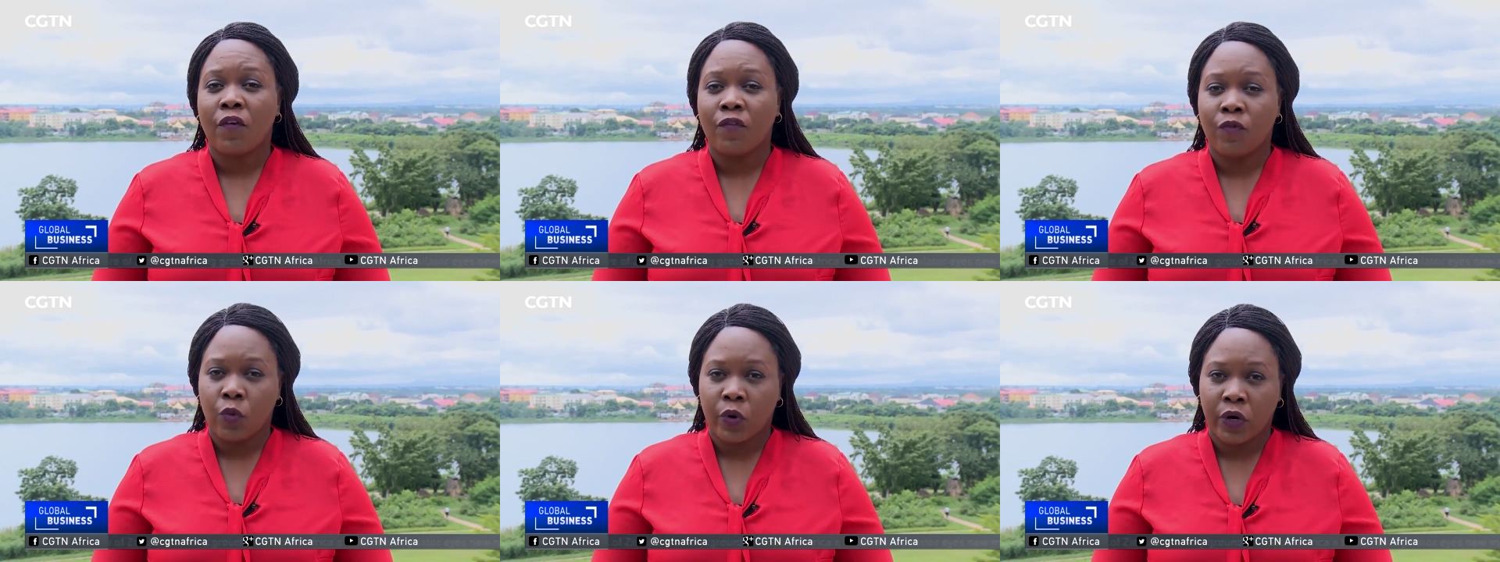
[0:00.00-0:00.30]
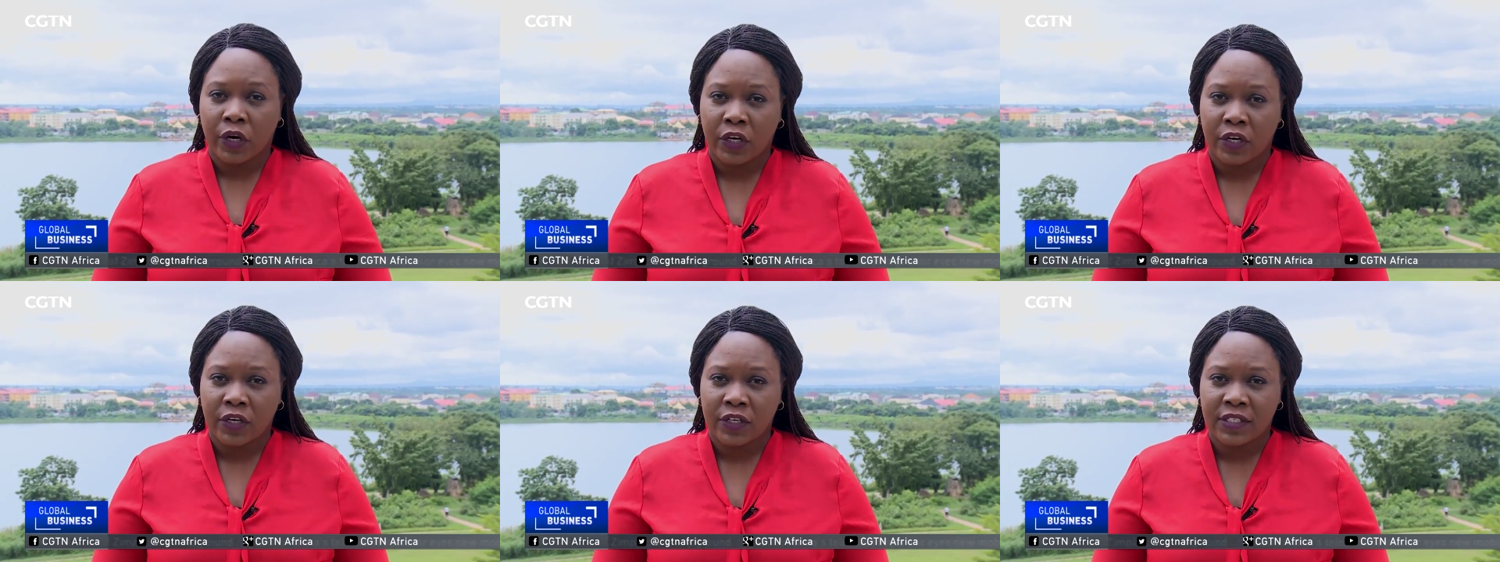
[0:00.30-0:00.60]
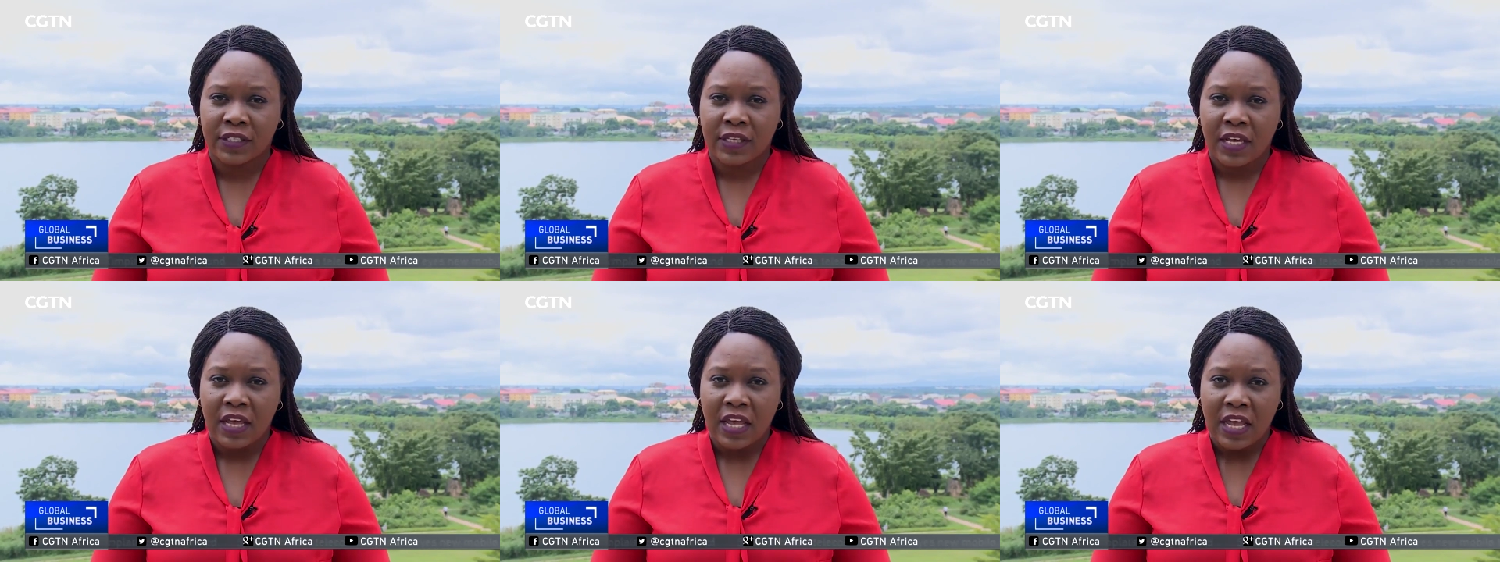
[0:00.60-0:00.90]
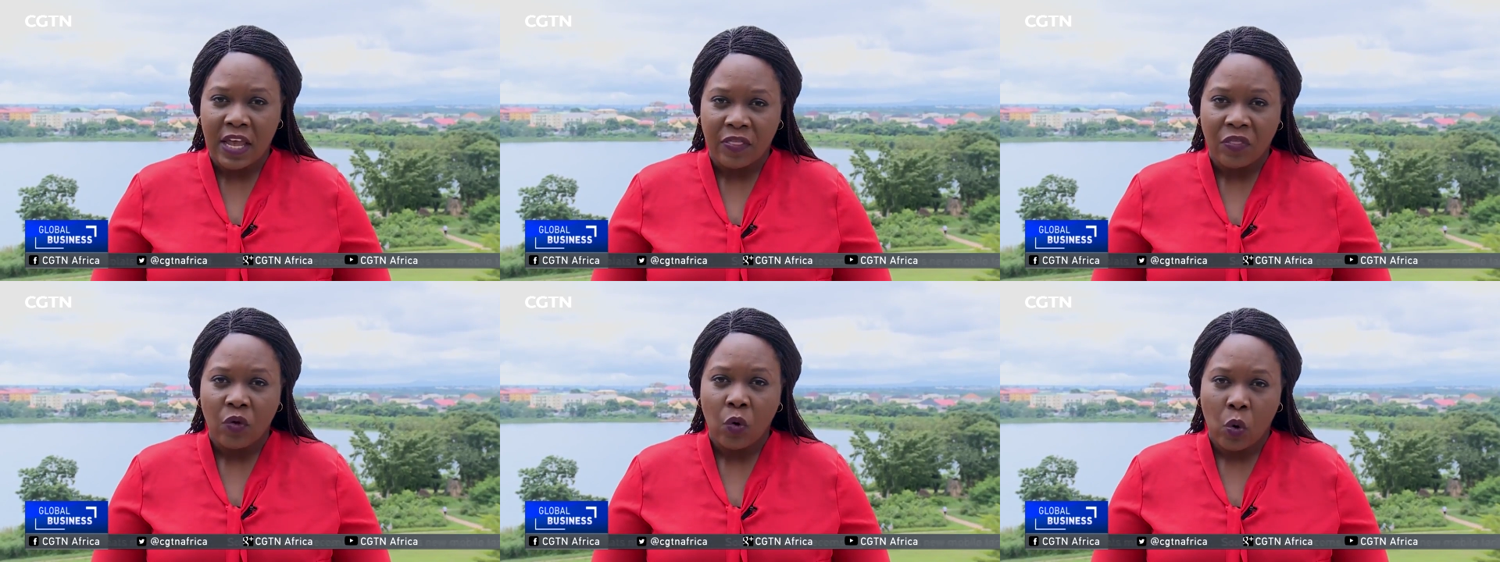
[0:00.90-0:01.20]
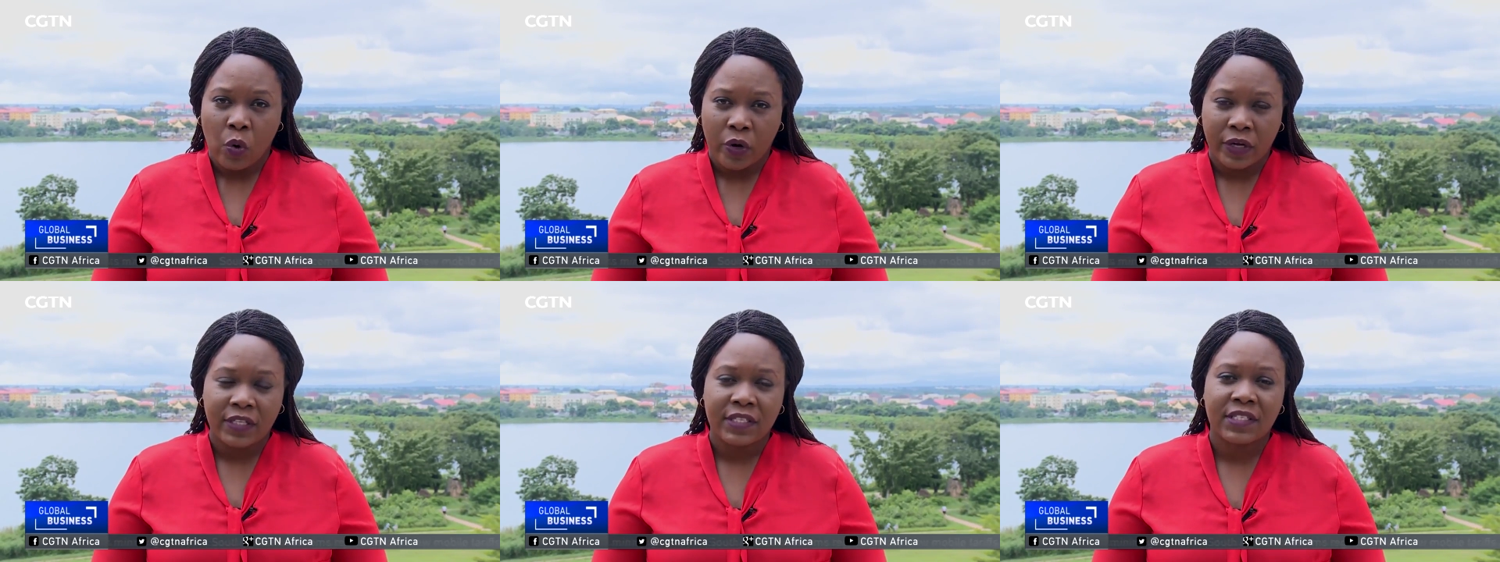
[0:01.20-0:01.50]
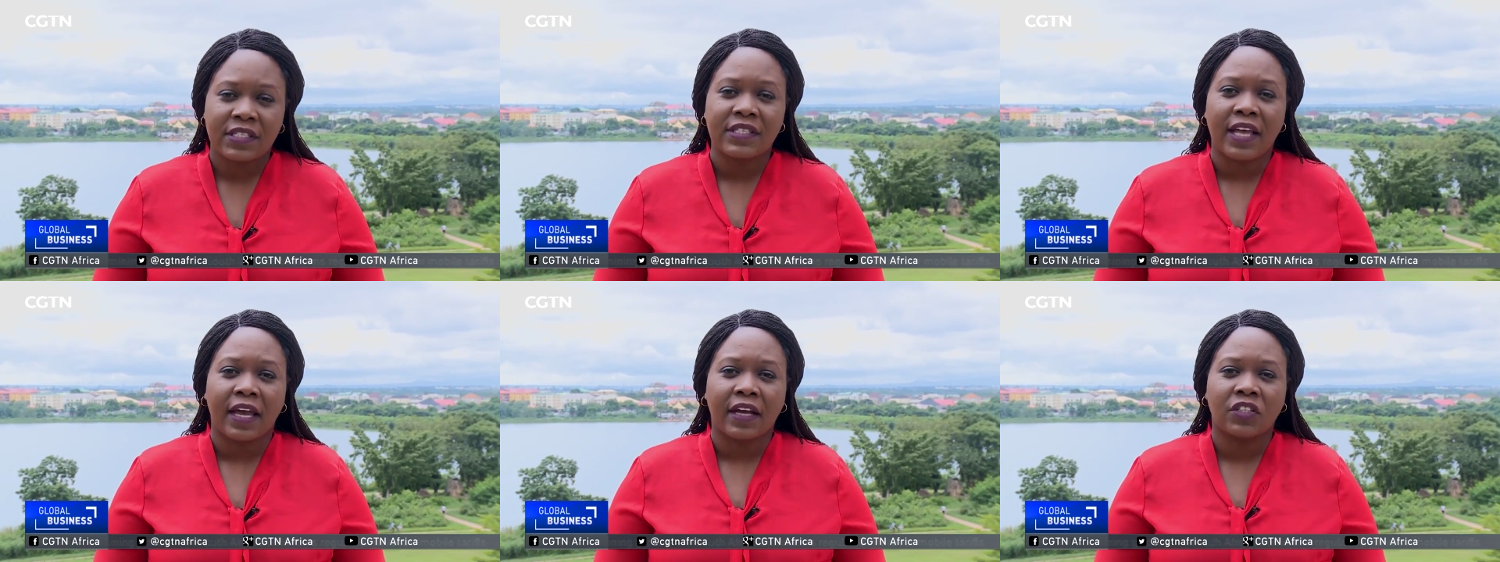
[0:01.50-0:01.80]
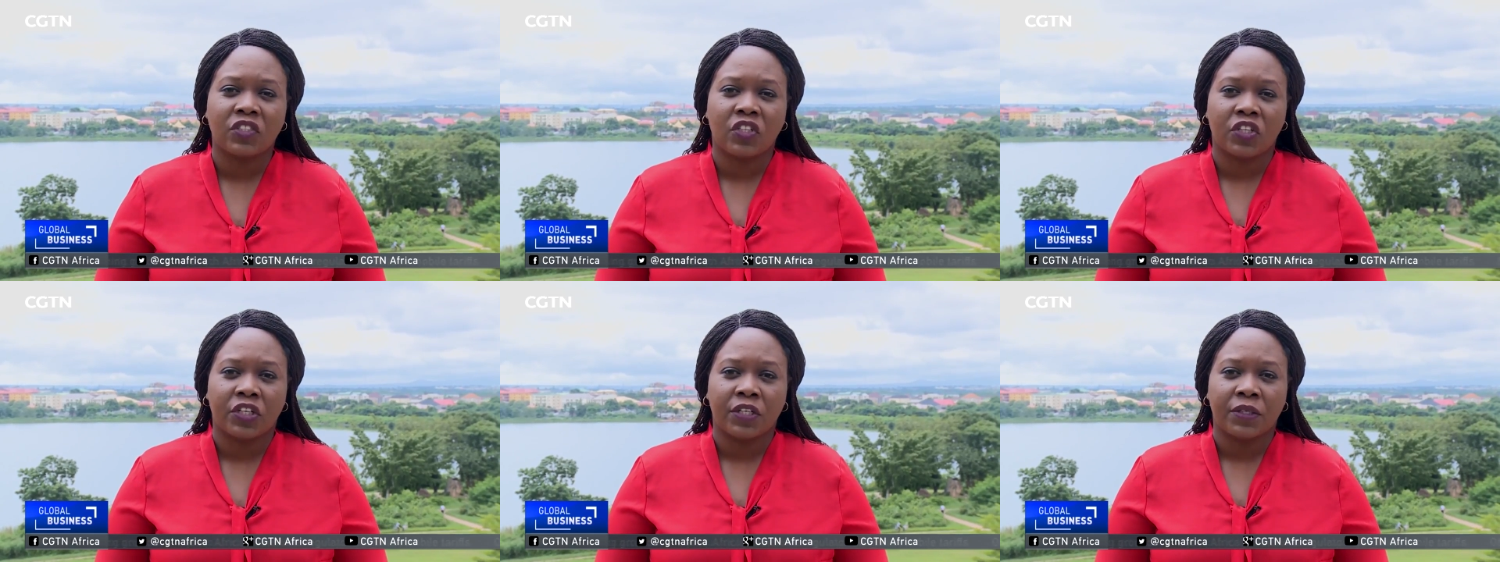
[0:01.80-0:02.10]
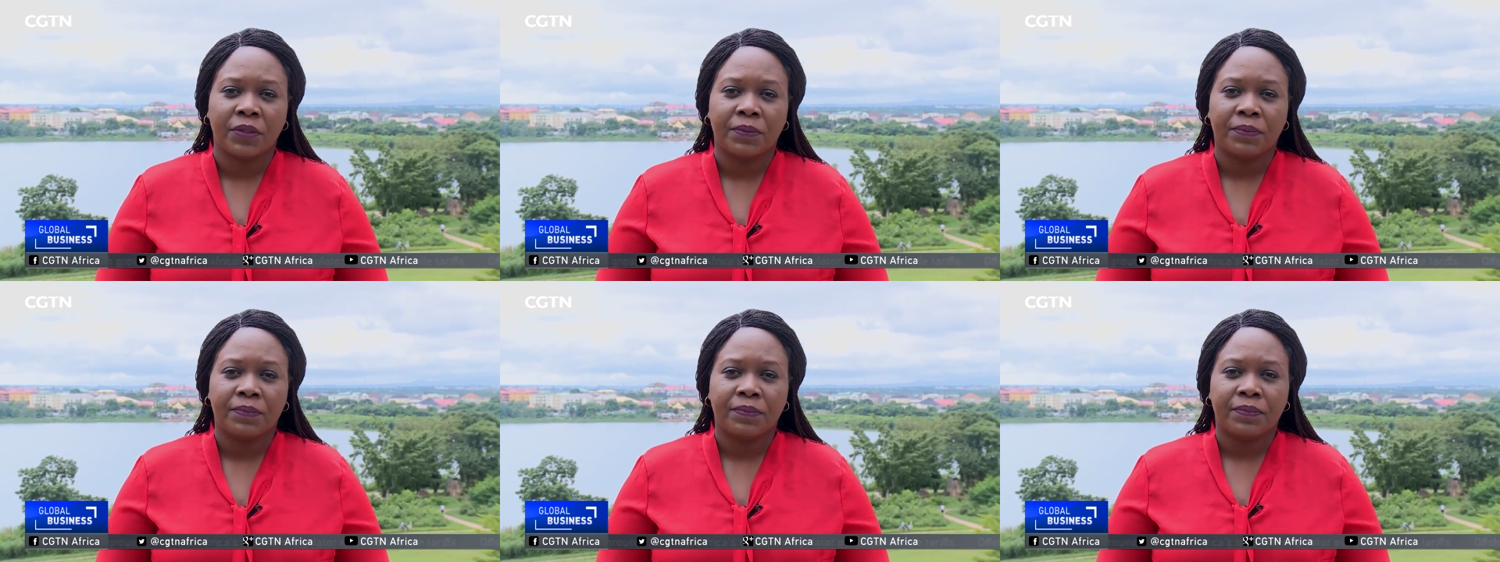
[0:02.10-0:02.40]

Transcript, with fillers: of workers in the oil sector.